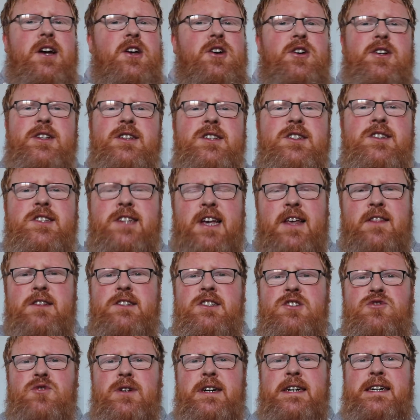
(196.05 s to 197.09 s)
Couldn't see the
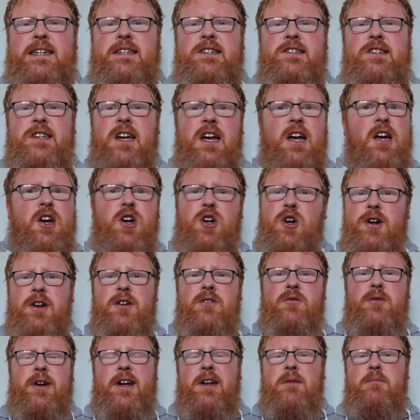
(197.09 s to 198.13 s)
strings,
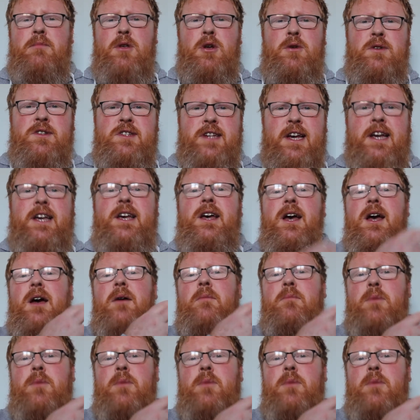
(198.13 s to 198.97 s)
couldn't read music,